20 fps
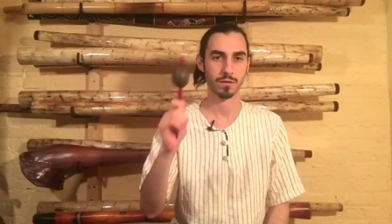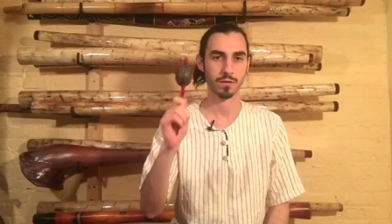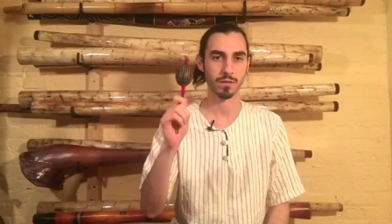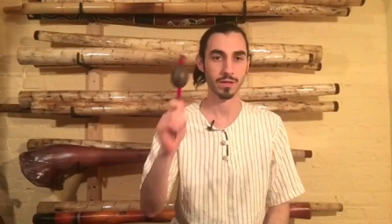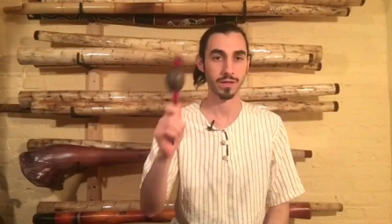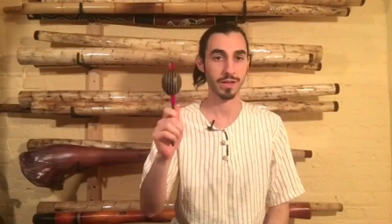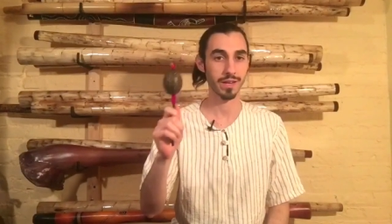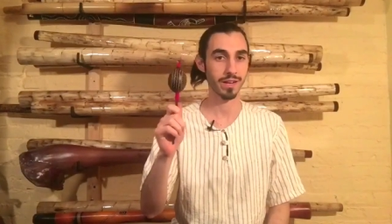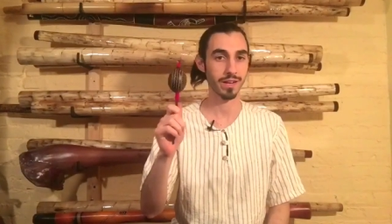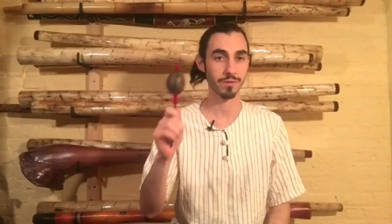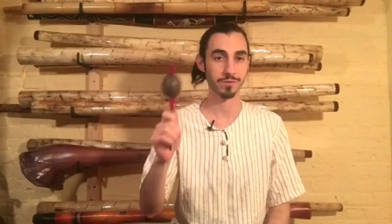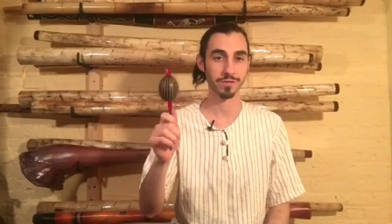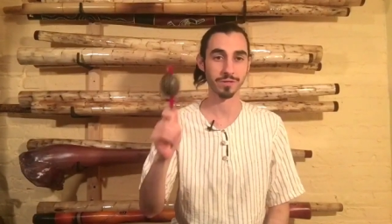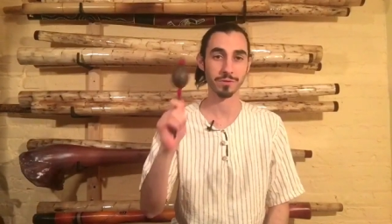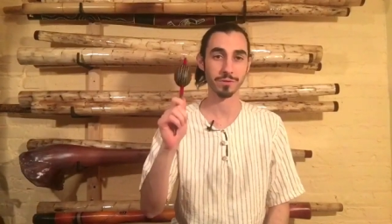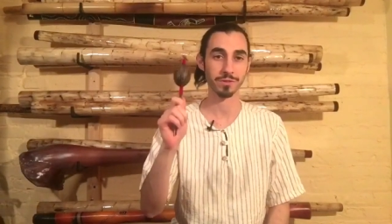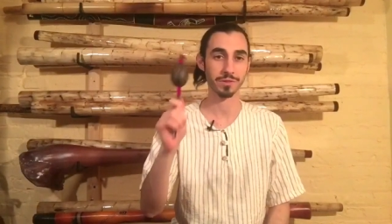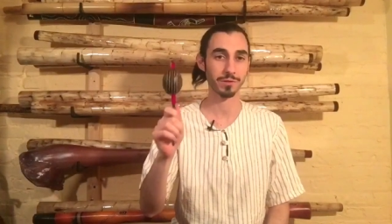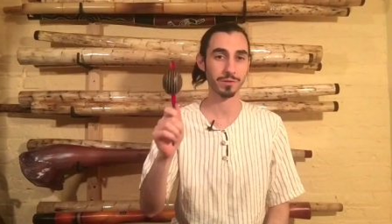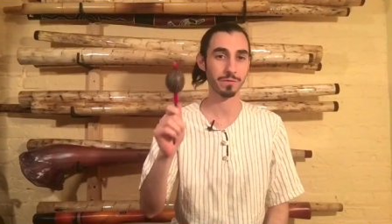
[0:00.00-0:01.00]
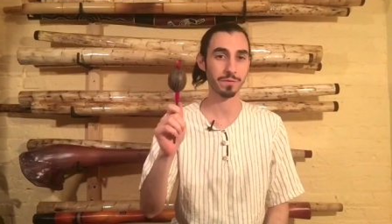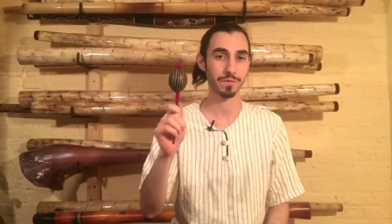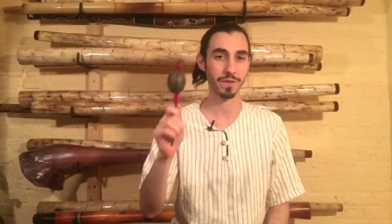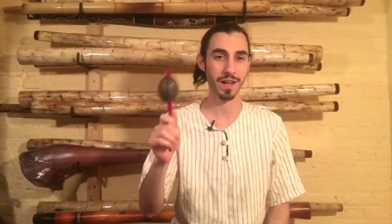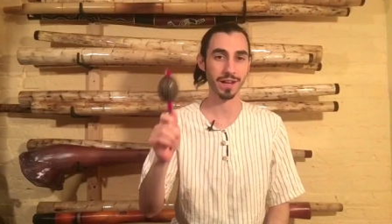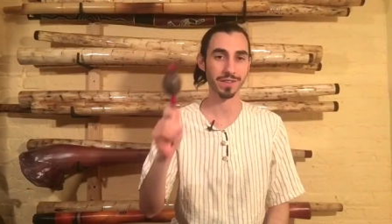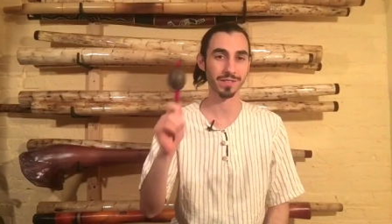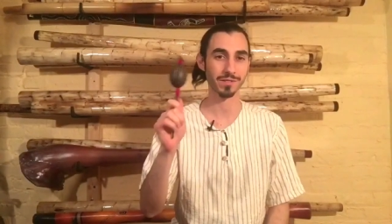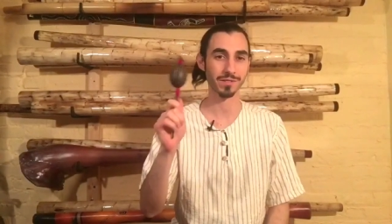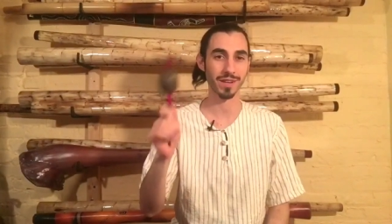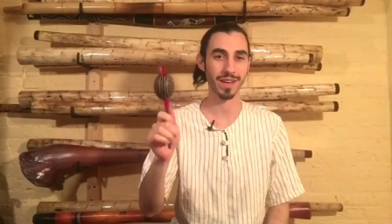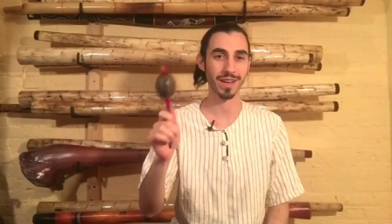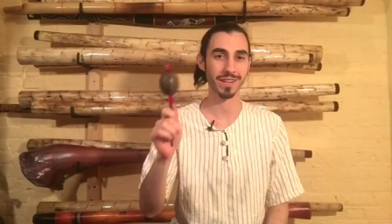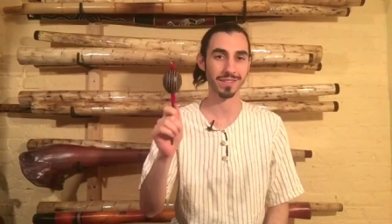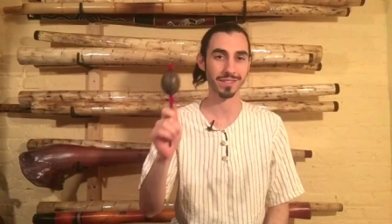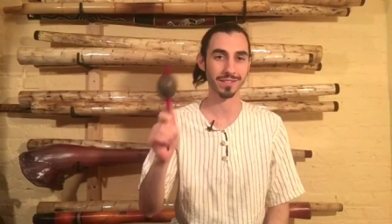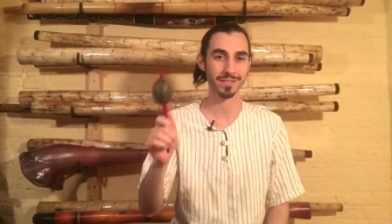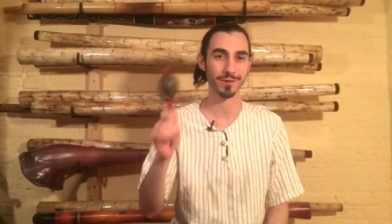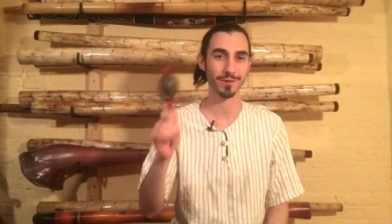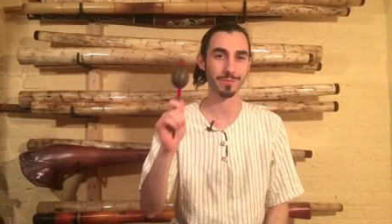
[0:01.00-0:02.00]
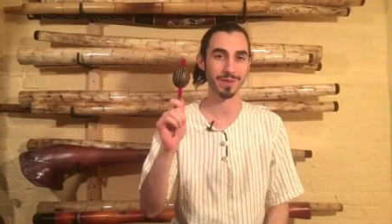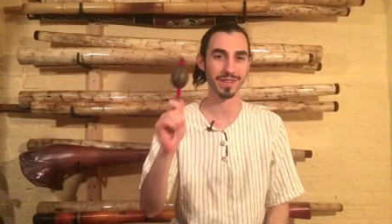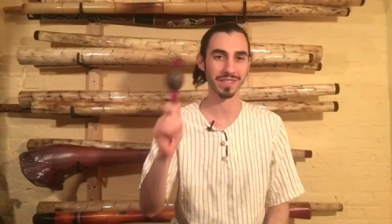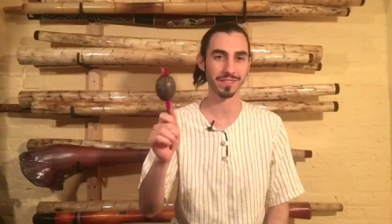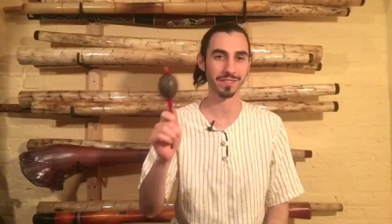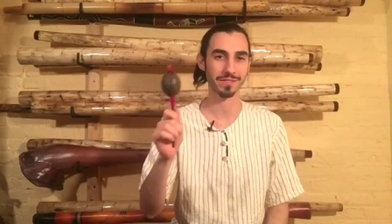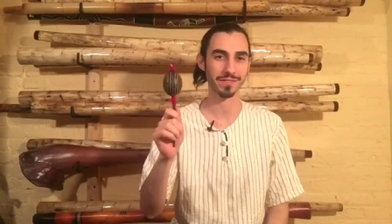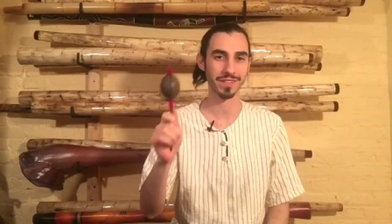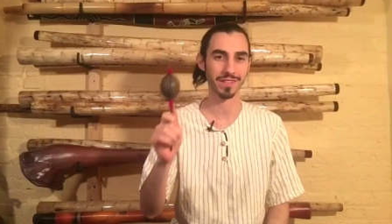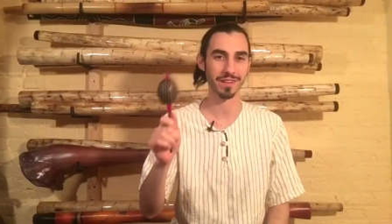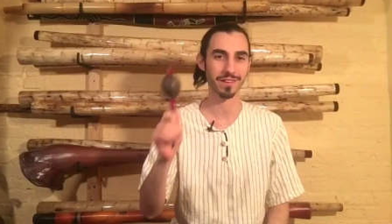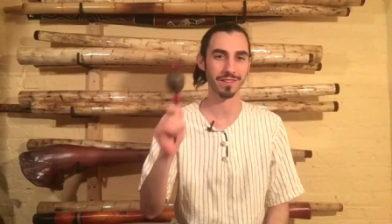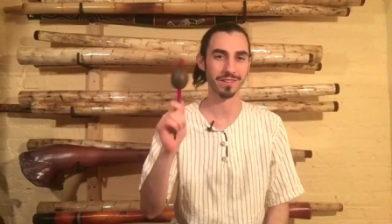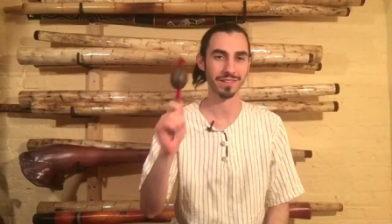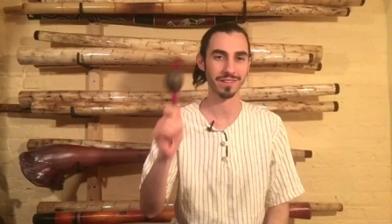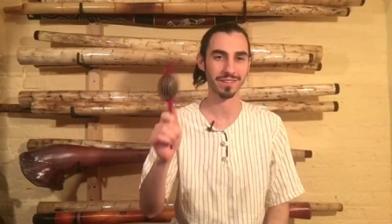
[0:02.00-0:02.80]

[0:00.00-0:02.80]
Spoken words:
Again, I was going too fast, so I had to slow myself down.